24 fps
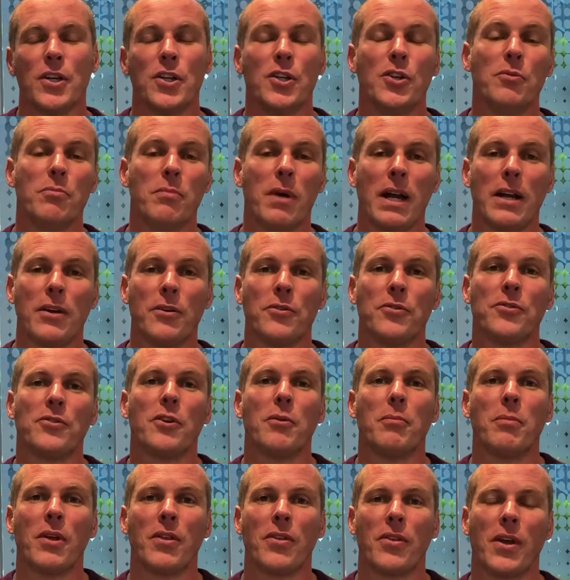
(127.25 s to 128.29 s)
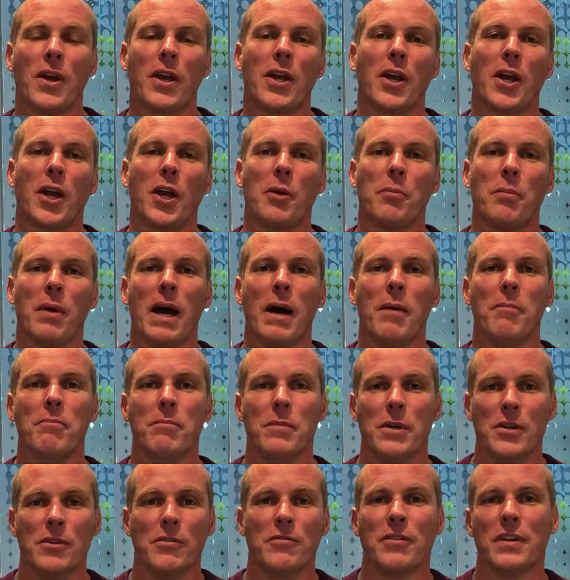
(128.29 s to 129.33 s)
You may also be thinking about
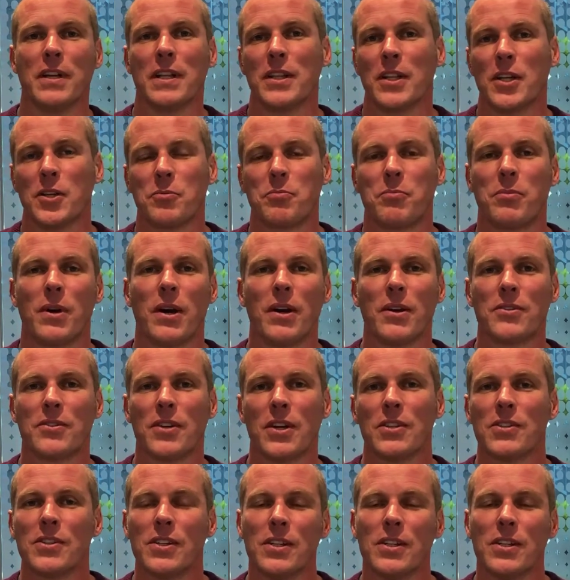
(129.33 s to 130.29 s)
moving this process